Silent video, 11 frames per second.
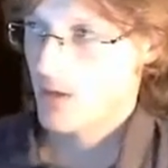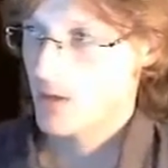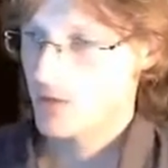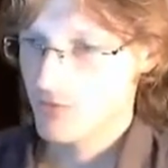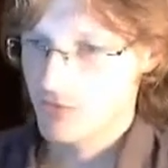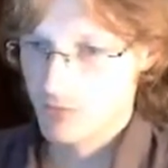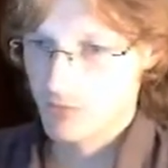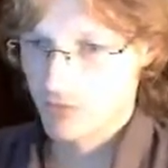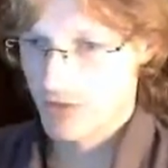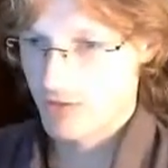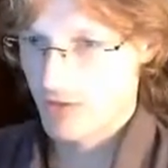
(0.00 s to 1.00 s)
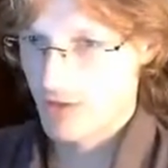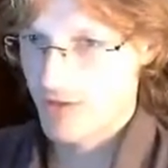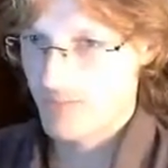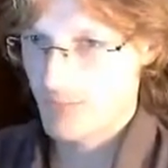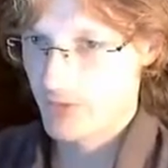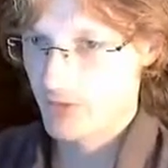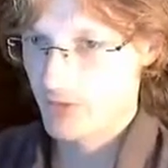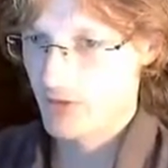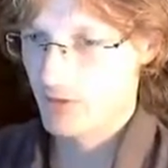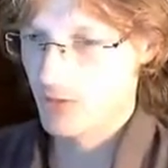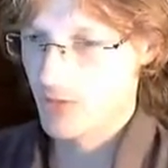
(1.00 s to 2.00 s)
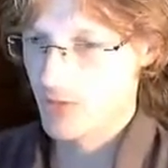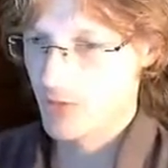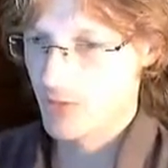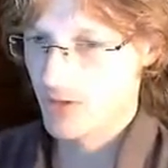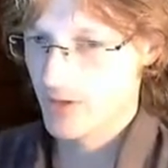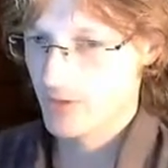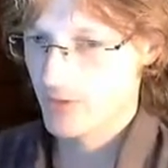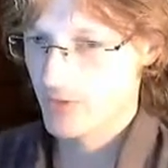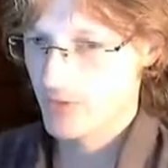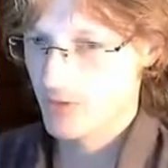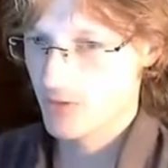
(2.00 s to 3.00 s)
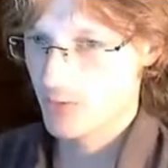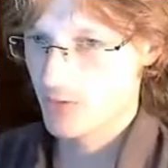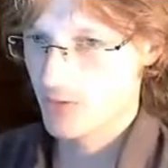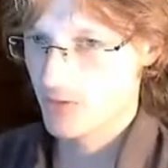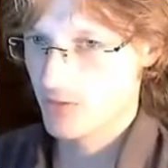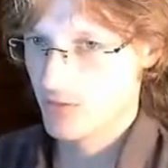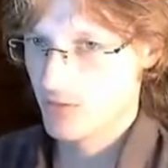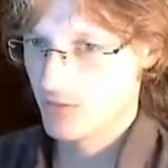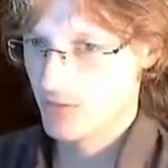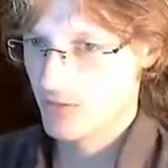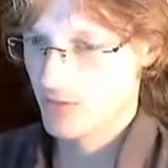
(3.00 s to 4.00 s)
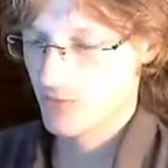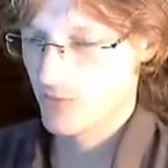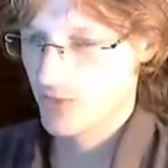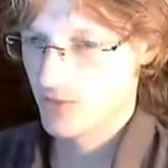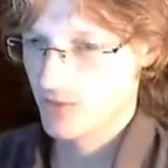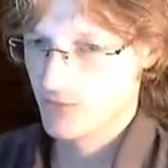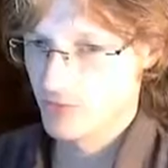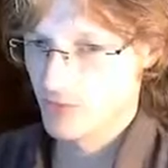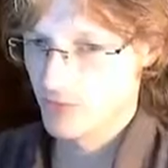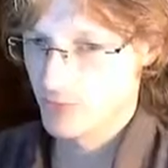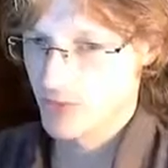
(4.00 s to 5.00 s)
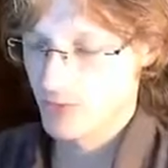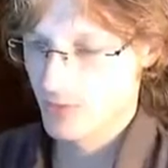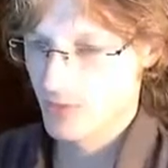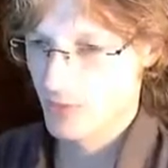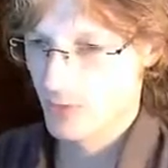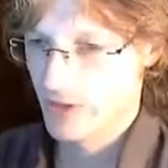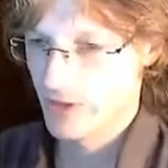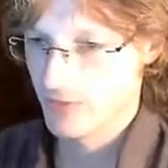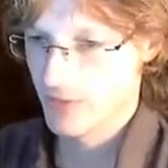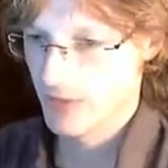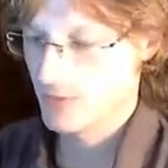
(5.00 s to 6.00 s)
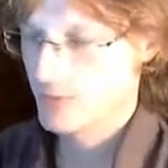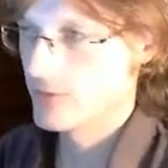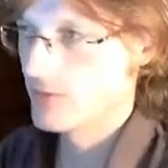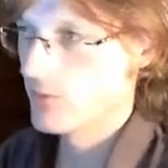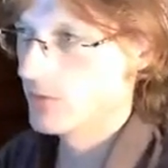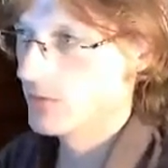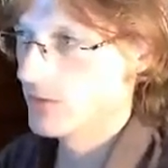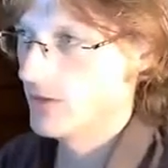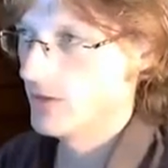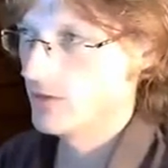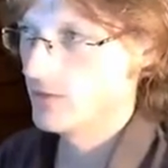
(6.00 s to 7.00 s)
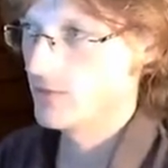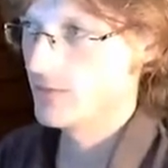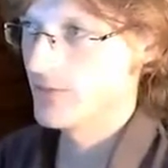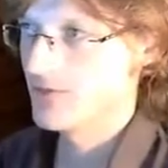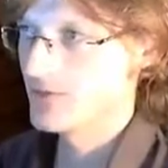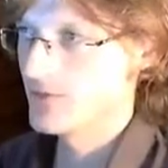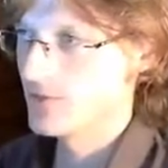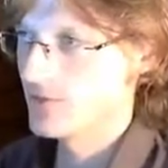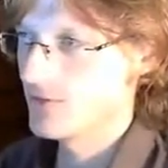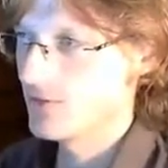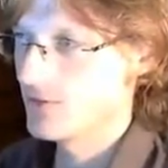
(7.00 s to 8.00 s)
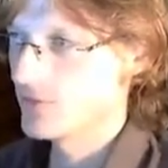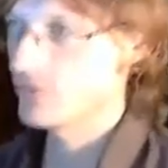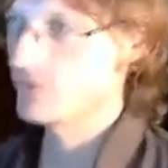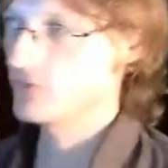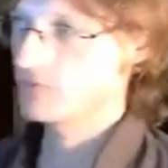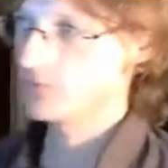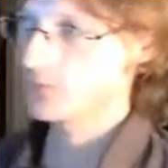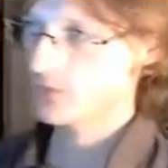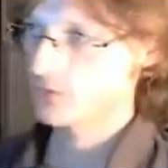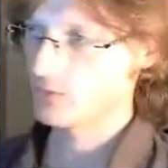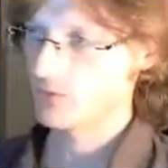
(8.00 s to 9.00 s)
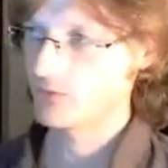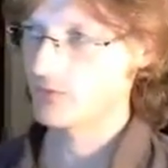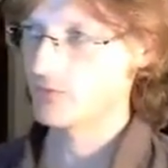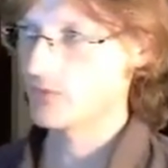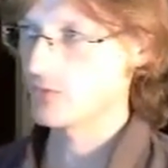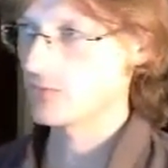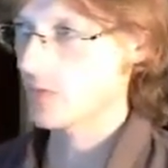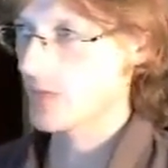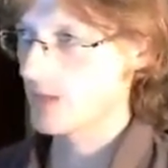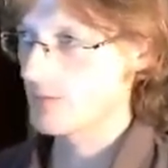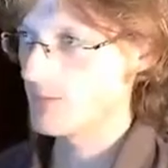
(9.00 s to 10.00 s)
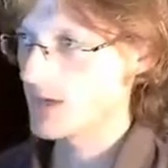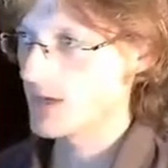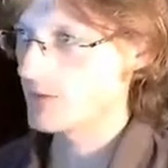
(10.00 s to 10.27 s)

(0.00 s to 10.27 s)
It seems like it could get lower, but I think that it's probably going to hold that value pretty well, and at the best it could increase, especially if there's a bad